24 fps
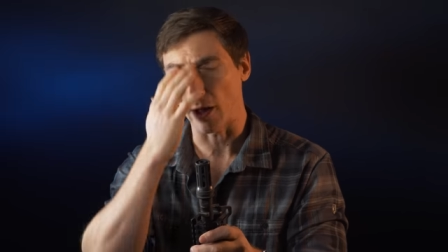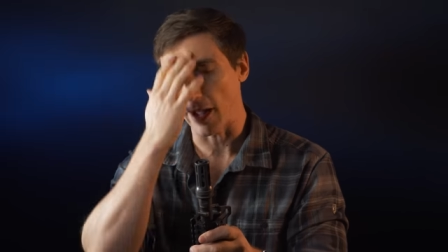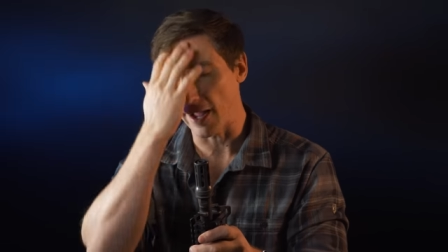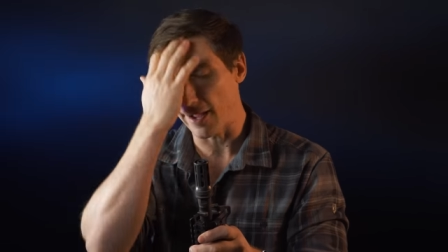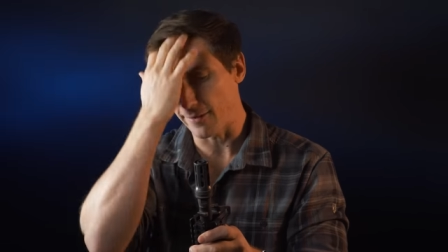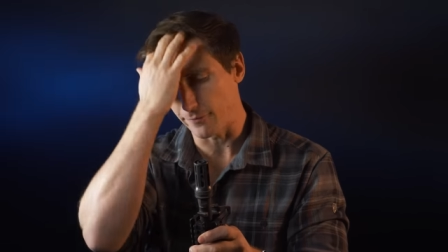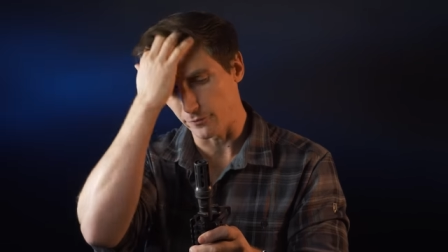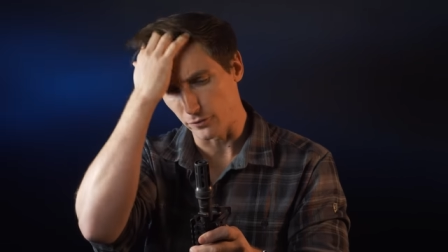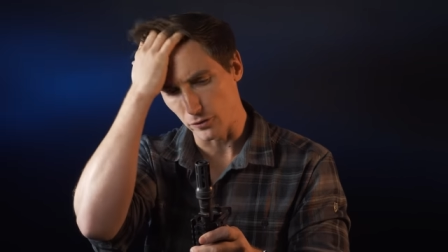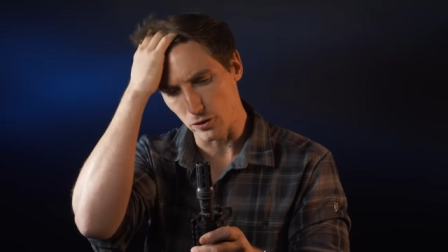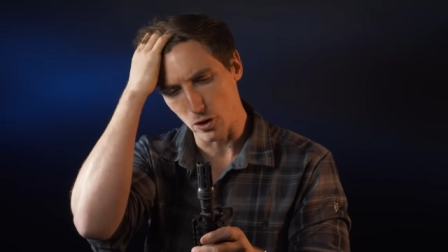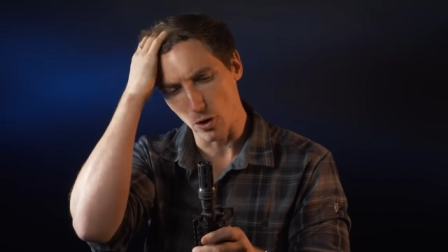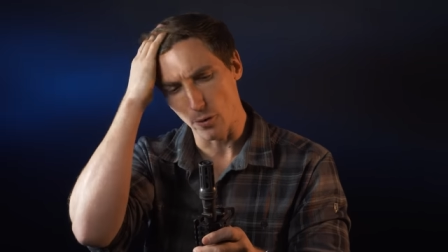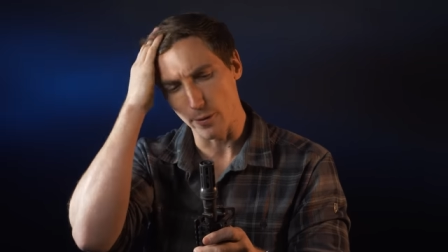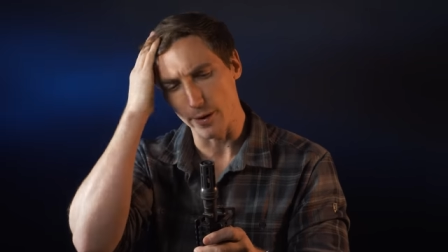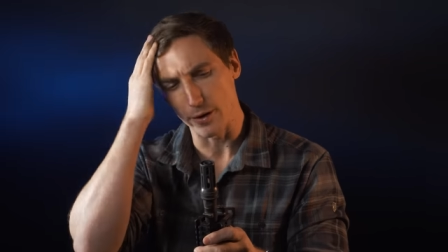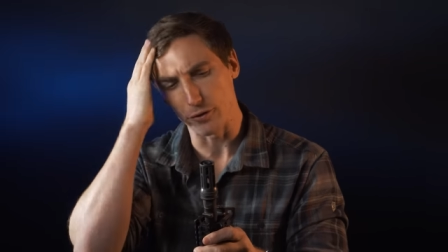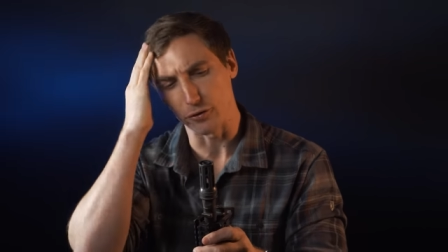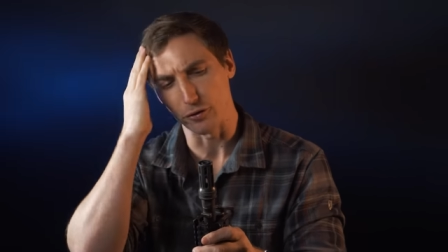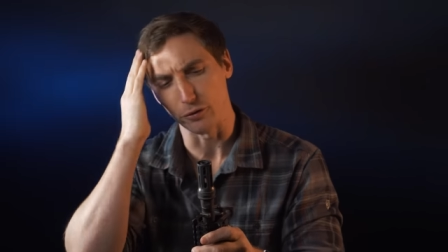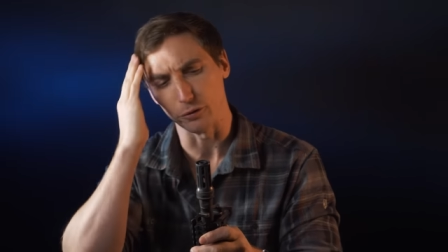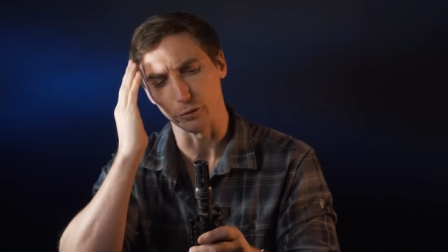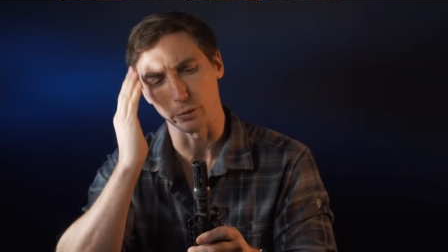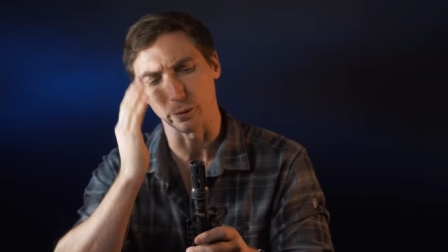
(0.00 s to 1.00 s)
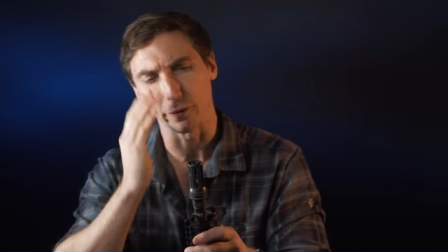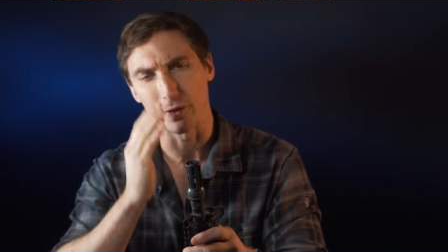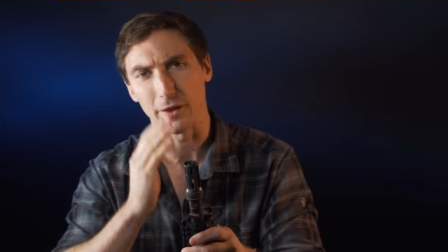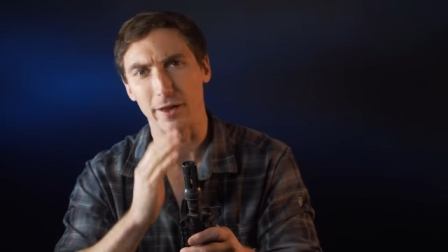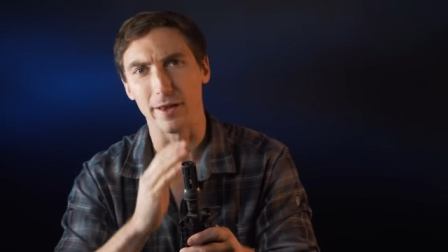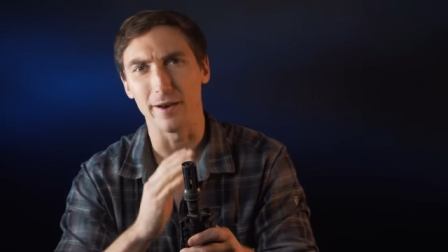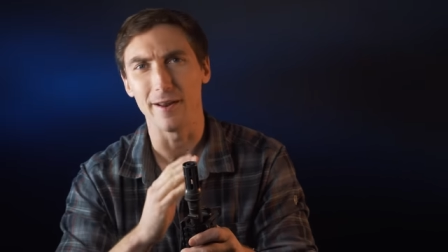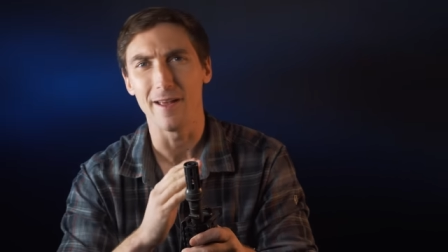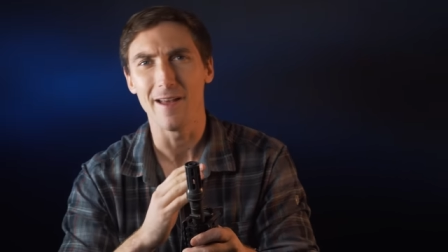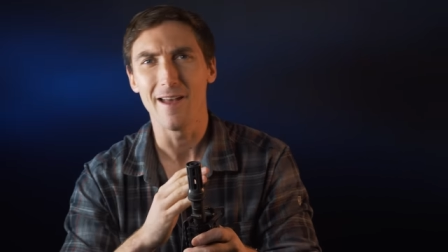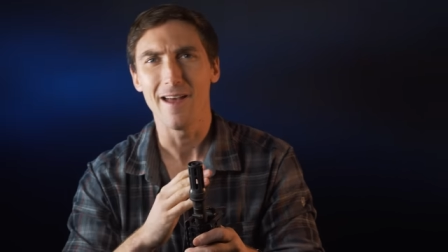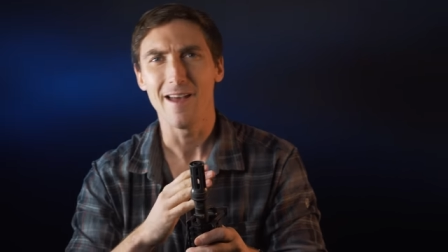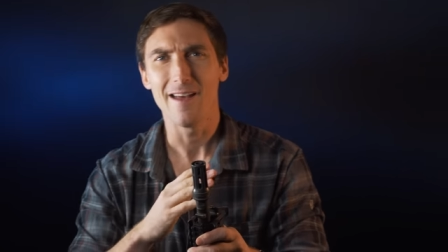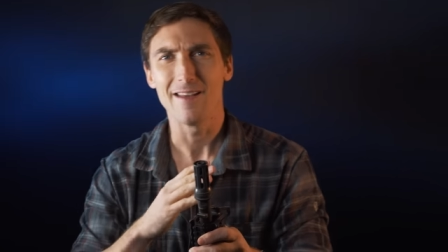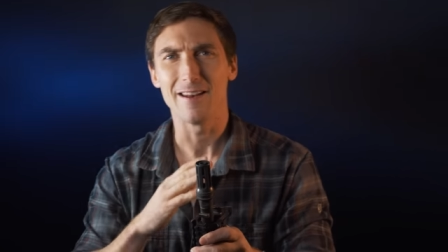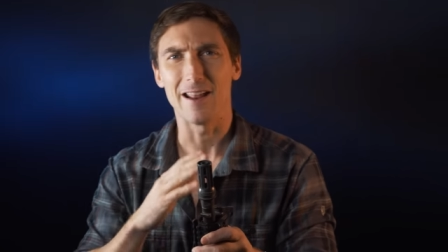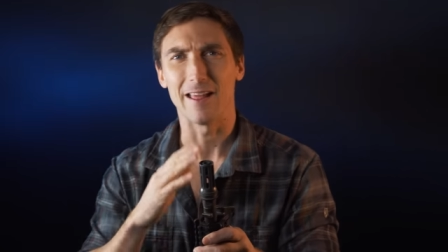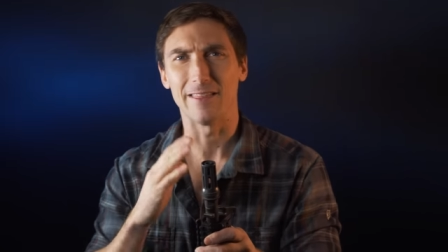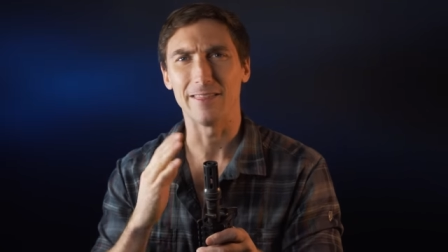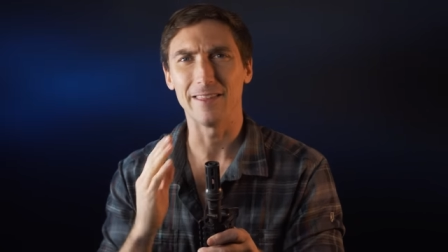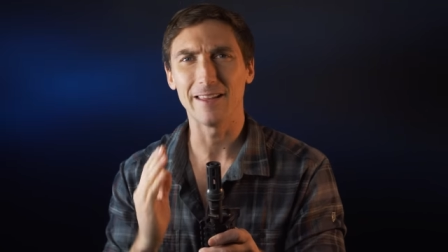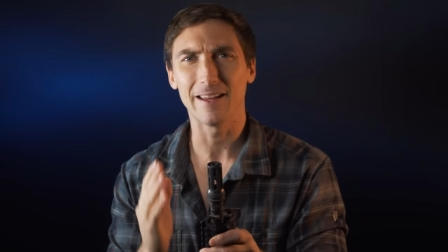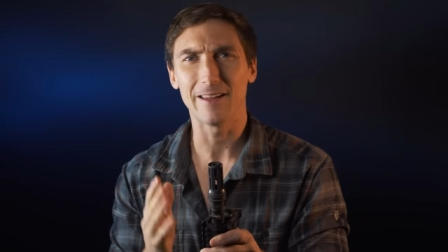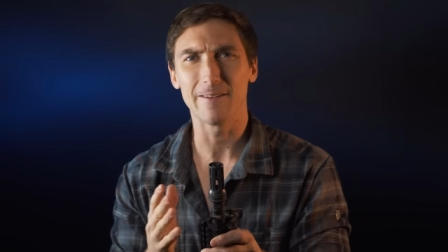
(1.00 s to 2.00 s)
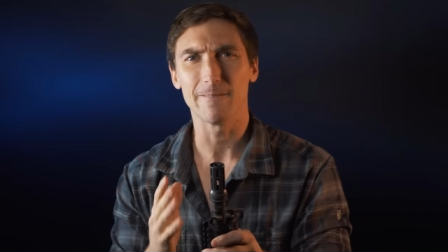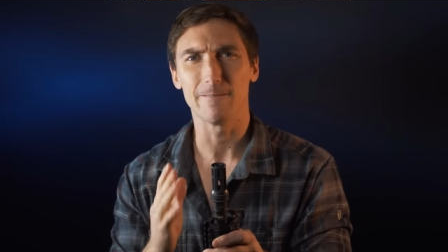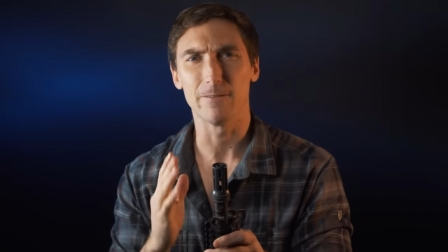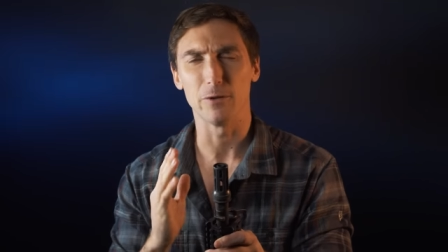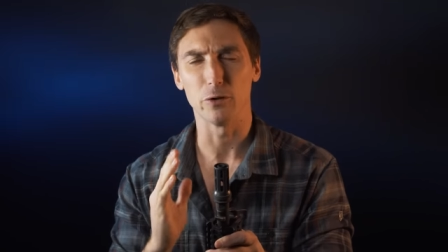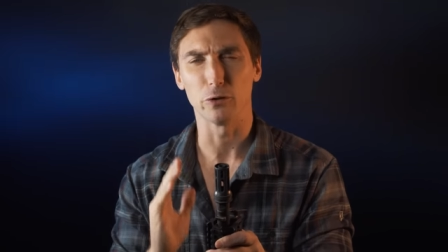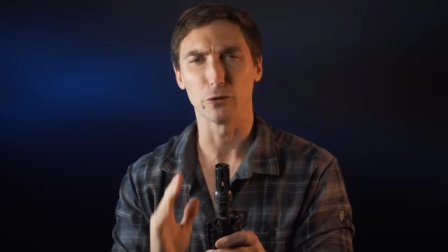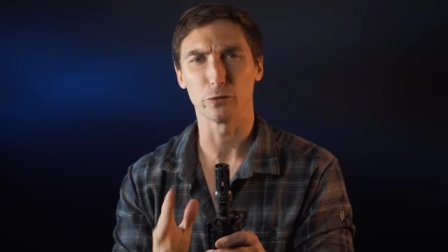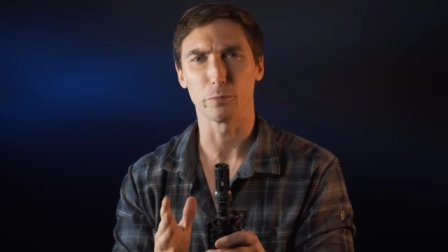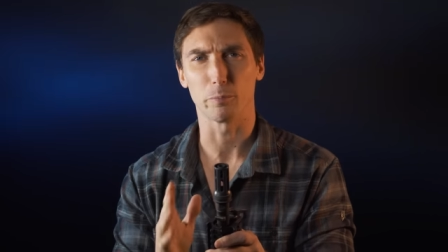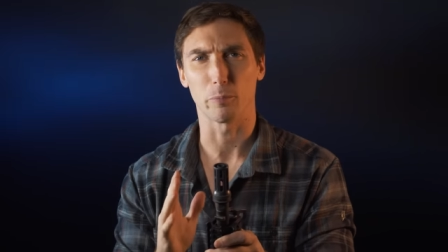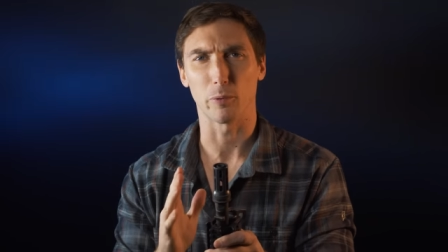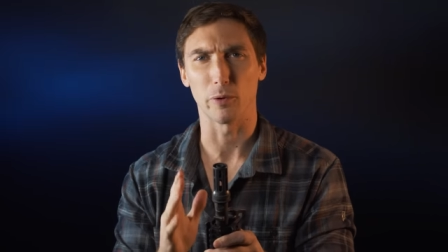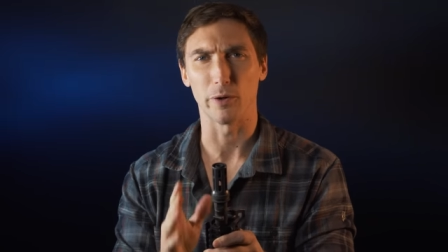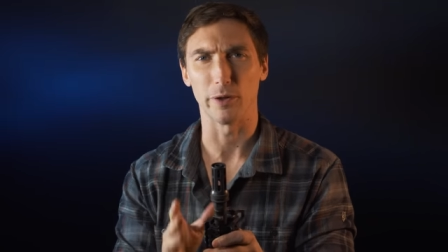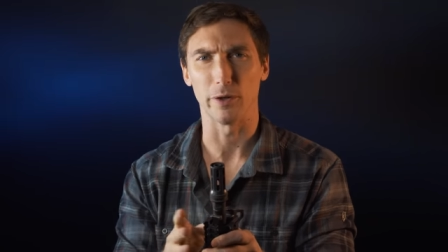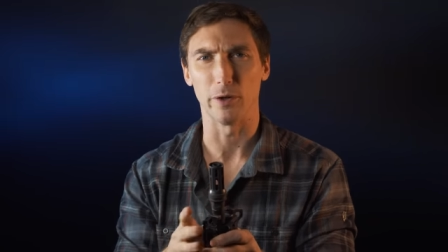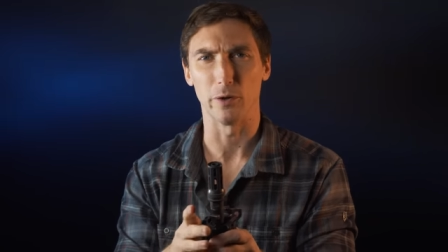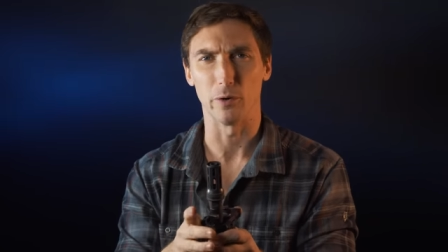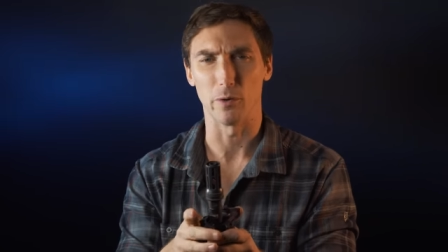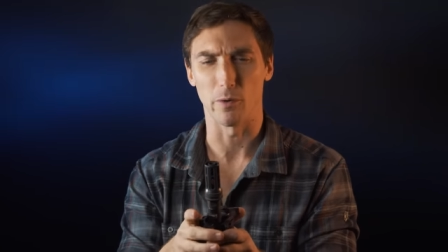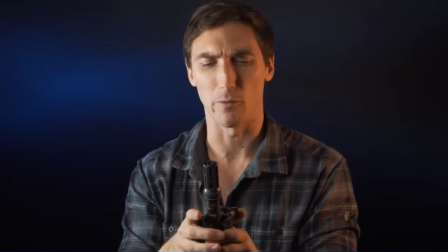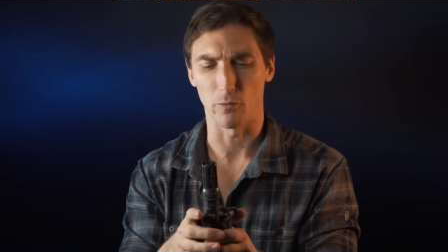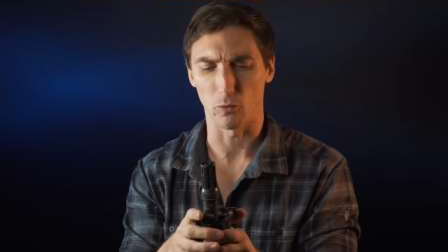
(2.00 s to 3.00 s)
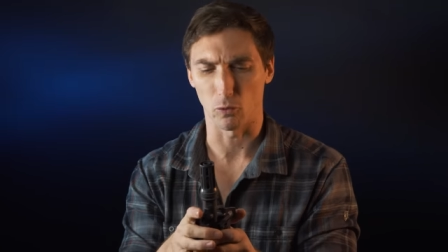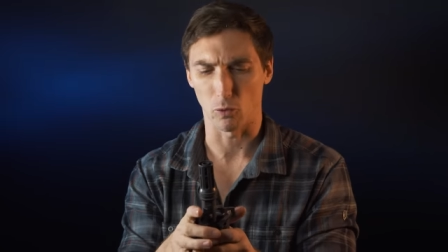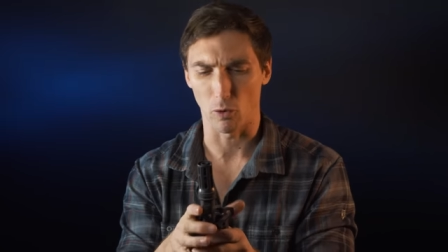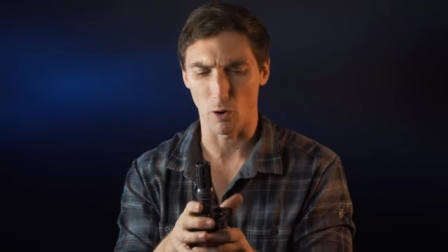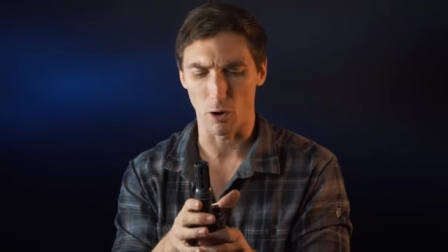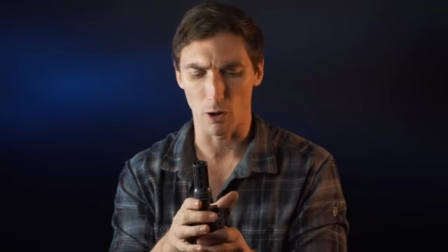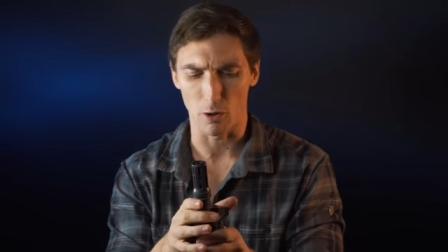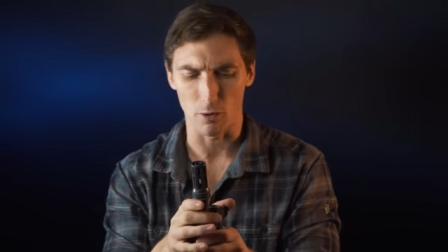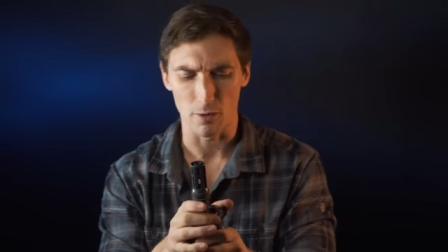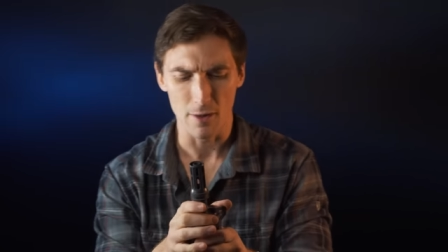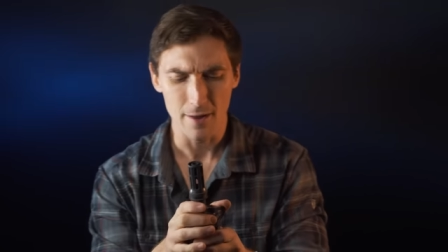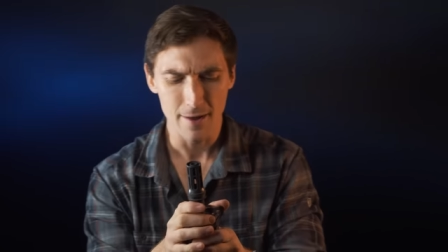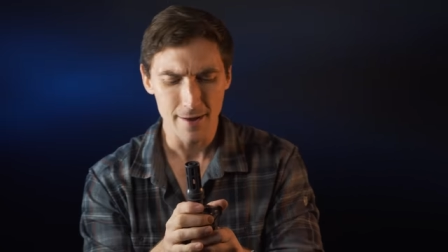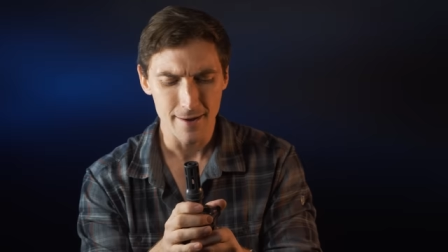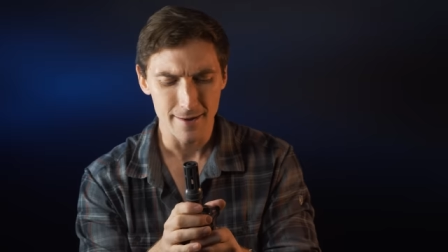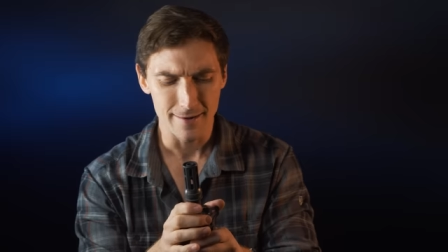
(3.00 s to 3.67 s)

I have no issues with it, and I think it feels pretty good overall.